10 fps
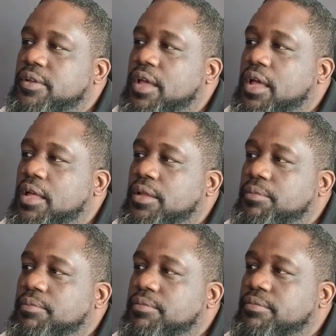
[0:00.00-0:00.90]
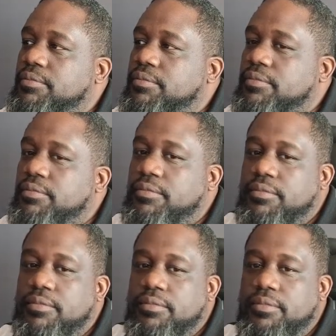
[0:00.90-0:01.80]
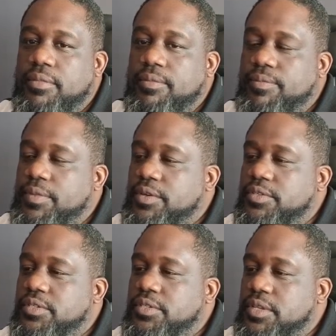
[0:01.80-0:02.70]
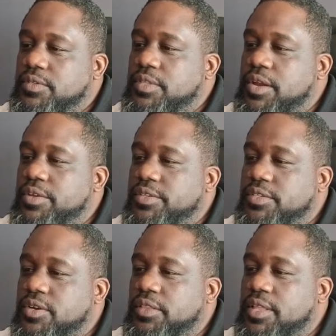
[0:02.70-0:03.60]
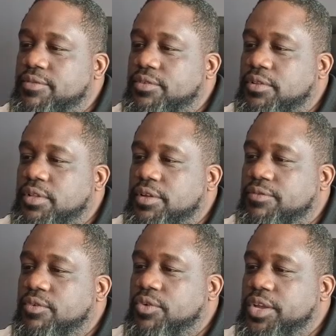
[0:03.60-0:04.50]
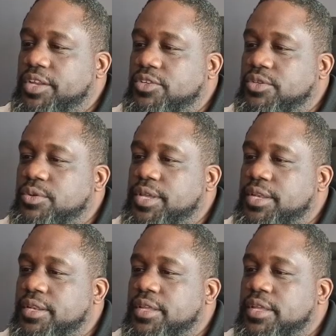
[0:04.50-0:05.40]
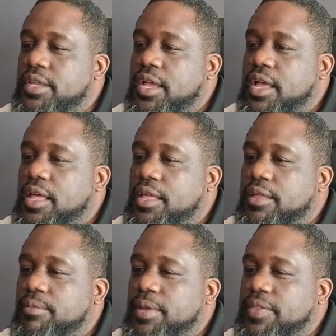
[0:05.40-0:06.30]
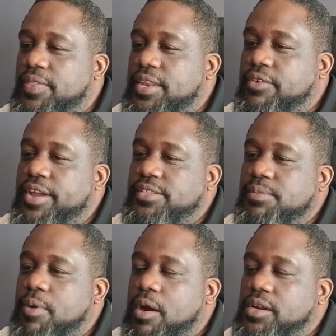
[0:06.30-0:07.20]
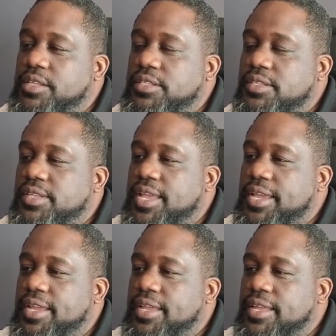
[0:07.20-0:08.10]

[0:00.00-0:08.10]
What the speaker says: Um, there's a certain level of greed to it. And then the crazy part is like,